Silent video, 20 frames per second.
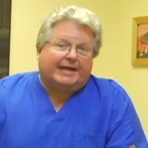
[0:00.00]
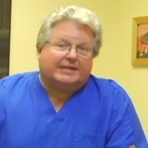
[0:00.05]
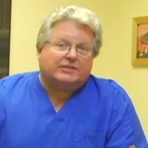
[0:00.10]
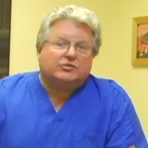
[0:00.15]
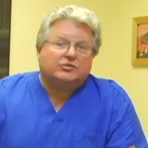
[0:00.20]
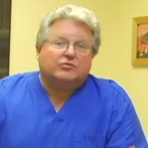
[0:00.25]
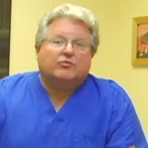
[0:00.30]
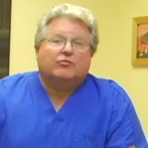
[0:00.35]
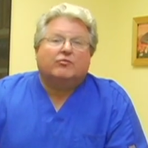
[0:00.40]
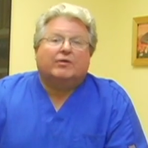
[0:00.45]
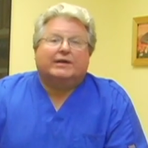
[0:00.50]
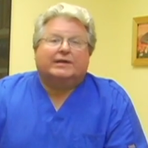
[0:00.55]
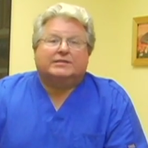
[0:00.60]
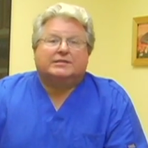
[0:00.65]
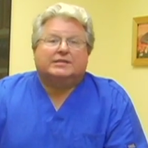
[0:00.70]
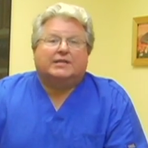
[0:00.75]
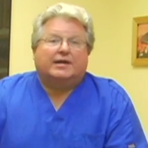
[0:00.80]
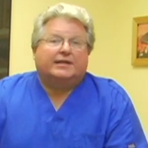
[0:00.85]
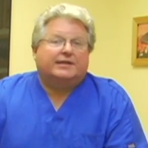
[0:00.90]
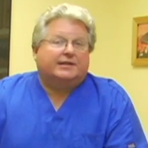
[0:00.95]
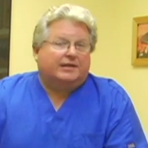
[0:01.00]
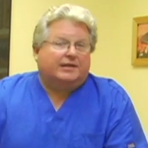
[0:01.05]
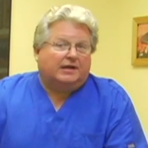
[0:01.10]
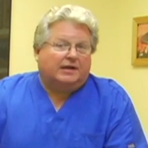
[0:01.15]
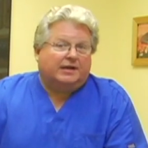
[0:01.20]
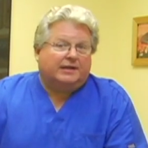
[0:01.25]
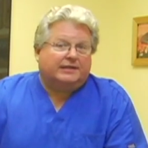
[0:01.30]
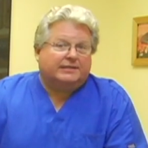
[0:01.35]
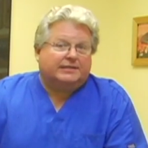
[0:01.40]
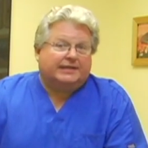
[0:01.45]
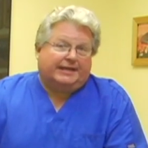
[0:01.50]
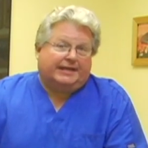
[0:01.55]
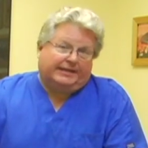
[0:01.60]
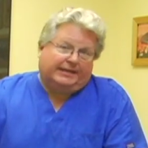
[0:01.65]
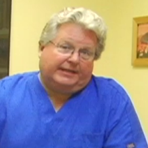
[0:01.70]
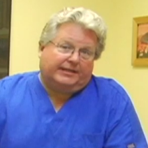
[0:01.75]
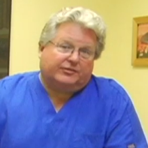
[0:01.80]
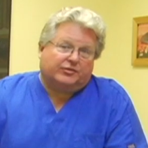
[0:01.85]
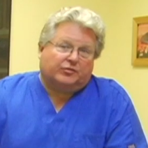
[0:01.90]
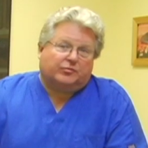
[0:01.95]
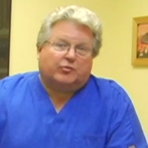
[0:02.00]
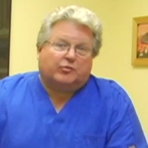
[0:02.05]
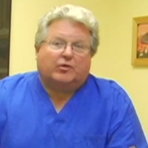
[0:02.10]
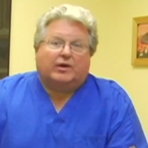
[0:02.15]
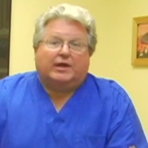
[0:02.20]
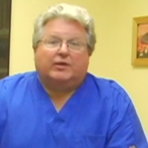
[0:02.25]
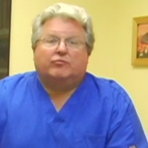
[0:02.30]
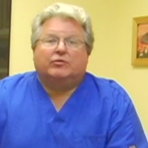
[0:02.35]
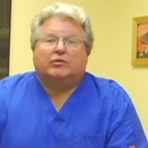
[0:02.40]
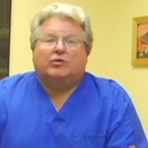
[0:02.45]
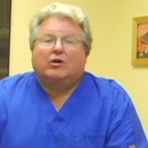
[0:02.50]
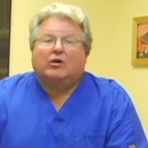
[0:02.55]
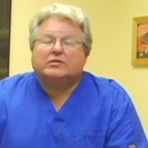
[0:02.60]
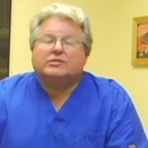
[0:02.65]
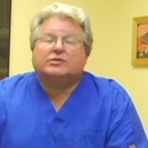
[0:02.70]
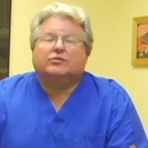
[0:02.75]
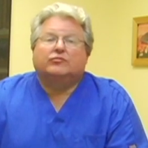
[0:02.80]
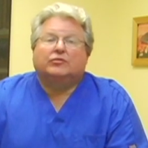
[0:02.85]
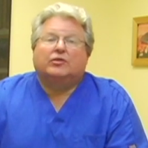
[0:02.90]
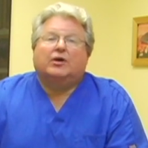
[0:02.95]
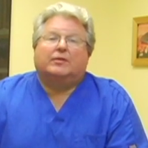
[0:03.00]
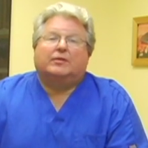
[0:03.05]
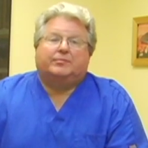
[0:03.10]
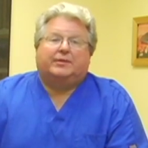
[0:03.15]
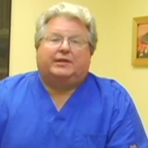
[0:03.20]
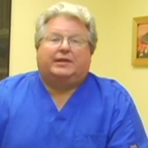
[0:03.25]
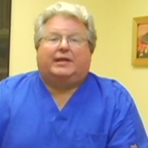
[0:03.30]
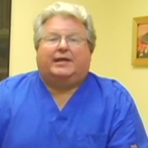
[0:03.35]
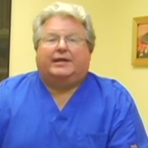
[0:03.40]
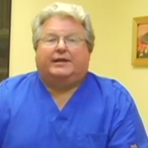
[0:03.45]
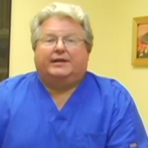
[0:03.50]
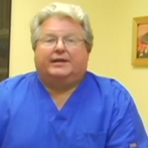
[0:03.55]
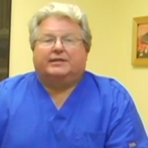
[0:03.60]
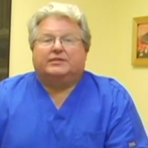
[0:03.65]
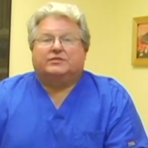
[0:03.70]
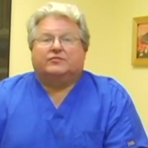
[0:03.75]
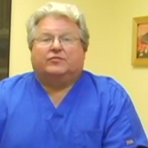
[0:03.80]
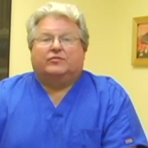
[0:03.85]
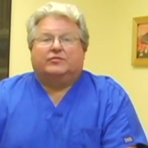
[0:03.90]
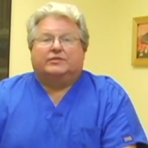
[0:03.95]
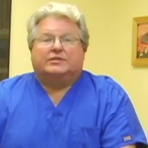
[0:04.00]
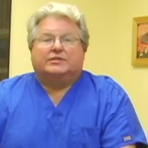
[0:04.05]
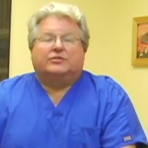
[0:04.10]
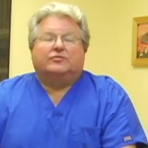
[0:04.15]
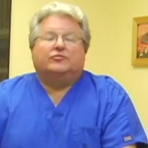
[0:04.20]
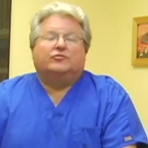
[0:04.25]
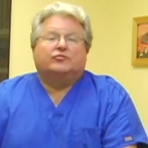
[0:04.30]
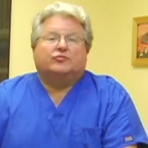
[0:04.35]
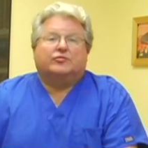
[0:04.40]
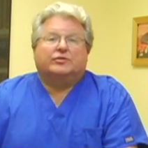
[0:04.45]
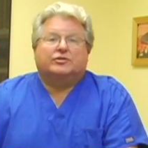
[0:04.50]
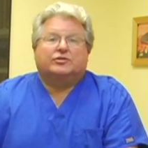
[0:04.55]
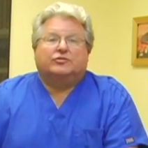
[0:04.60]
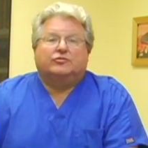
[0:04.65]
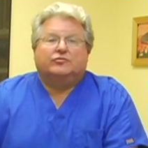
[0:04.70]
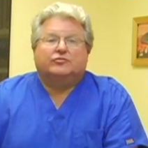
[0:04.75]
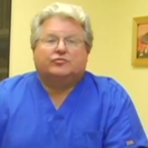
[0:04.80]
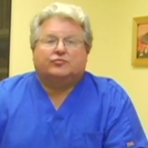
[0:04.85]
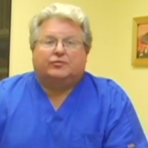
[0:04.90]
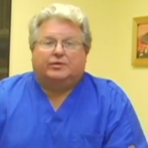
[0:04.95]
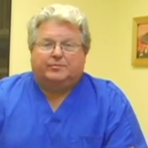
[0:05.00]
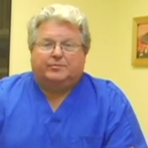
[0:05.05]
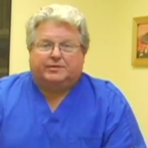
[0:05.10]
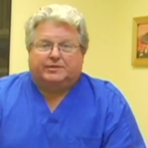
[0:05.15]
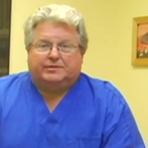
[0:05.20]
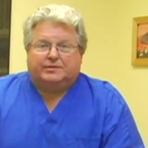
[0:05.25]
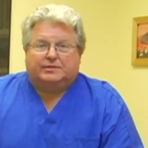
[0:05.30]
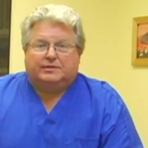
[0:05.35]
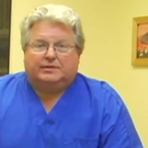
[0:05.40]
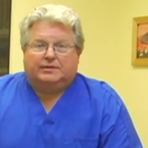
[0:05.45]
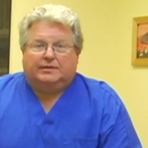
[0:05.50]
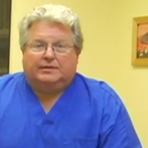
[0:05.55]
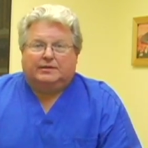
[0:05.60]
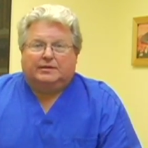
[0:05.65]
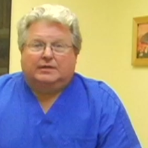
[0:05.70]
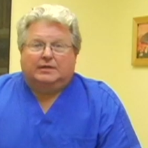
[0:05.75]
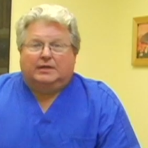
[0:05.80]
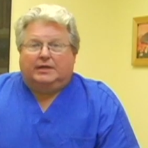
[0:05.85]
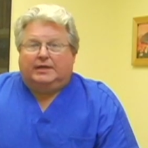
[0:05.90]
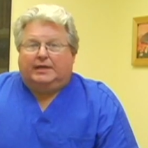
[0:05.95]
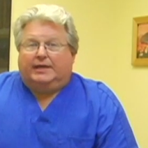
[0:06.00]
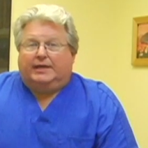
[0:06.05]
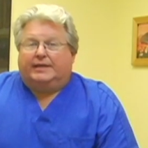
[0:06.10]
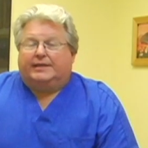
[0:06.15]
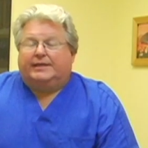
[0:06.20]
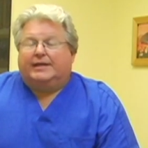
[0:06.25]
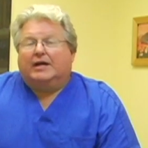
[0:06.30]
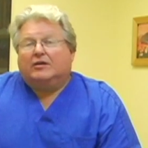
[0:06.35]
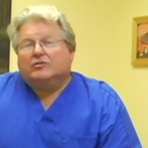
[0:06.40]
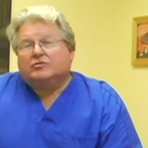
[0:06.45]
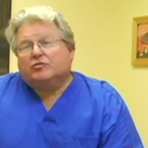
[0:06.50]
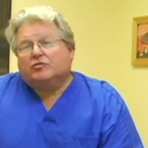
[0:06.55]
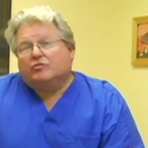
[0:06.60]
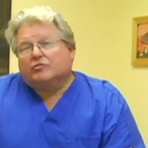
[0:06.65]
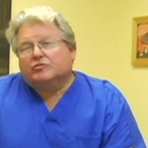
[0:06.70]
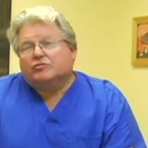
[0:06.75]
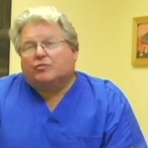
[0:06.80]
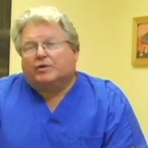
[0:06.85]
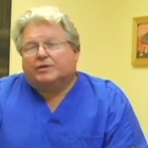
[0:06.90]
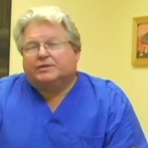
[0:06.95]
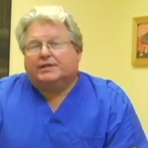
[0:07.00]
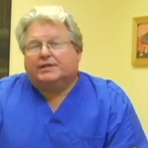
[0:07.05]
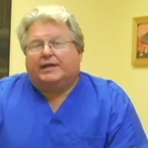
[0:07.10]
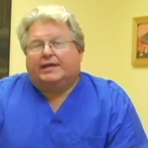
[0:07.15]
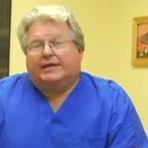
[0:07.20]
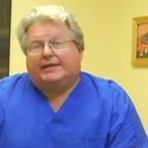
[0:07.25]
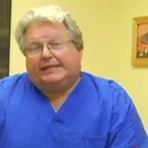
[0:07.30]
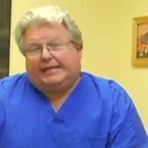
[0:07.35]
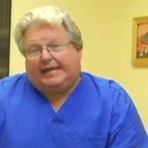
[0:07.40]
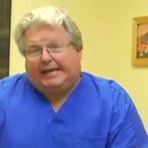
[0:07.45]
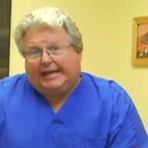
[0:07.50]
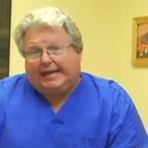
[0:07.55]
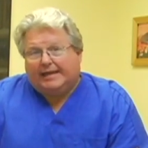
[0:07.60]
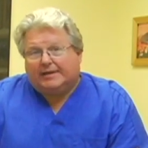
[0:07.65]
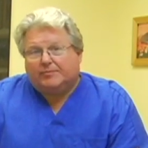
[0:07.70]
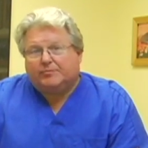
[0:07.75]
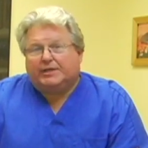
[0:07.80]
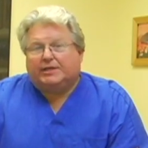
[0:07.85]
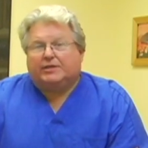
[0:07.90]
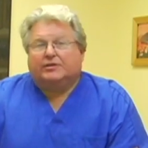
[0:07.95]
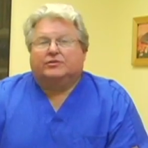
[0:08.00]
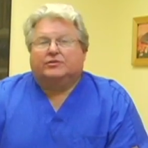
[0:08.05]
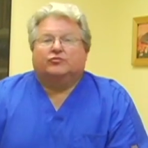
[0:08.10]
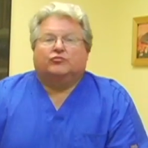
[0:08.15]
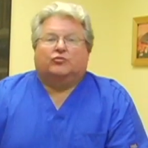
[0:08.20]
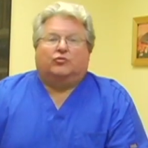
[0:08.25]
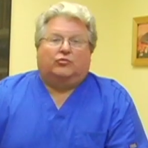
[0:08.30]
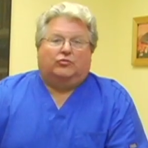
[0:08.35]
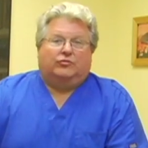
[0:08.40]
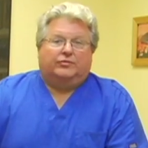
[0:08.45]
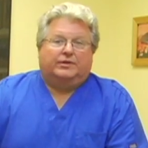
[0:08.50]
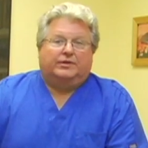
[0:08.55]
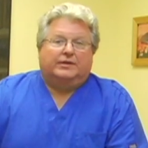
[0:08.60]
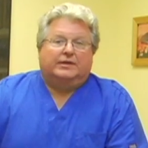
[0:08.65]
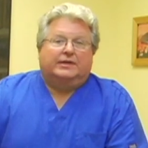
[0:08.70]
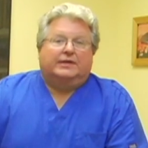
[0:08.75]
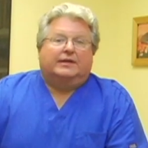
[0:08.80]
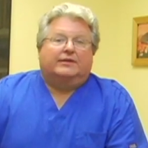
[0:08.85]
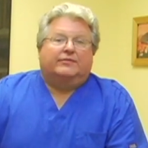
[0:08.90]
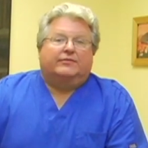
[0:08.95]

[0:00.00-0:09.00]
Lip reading: Cats who go outside and hunt and eat their prey would also not be candidates for this nutritional treatment. In households where diet can be controlled,